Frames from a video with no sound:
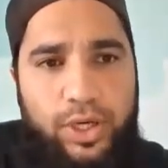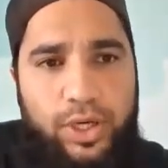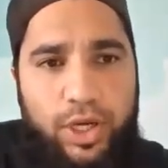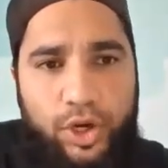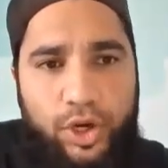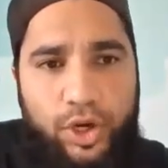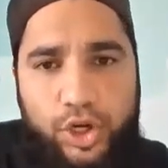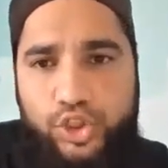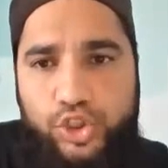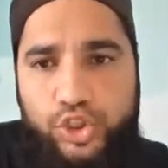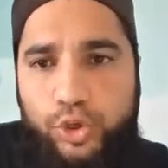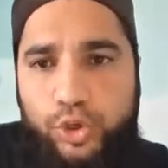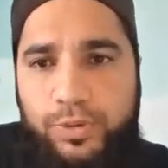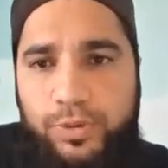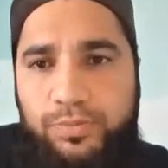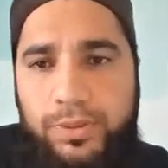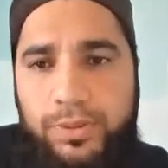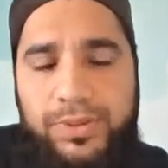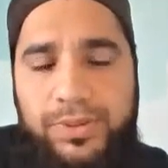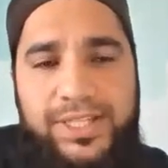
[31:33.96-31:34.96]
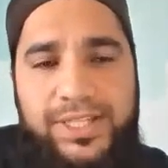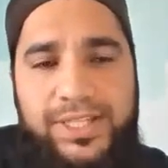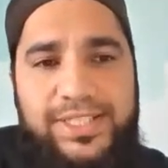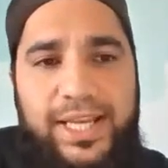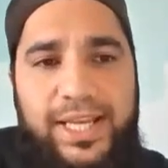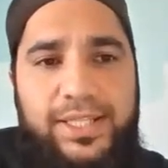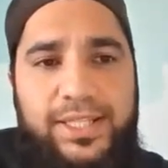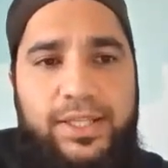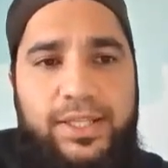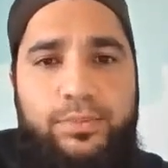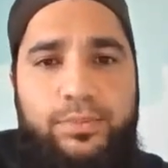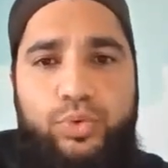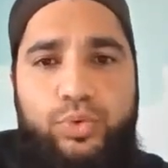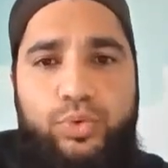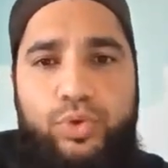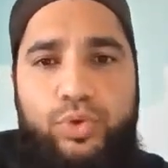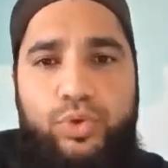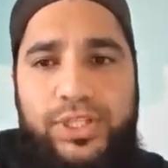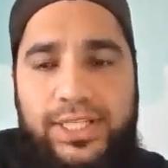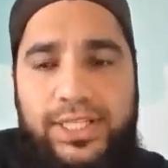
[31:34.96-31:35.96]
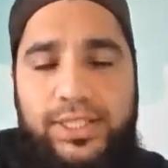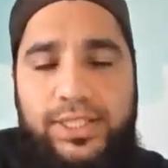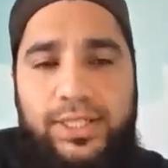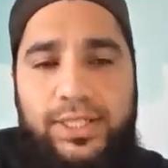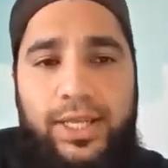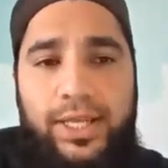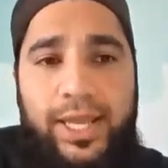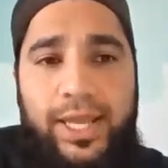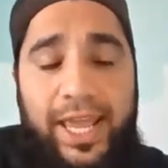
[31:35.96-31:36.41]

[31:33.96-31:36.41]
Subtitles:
large group of people that sighted the moon, etc.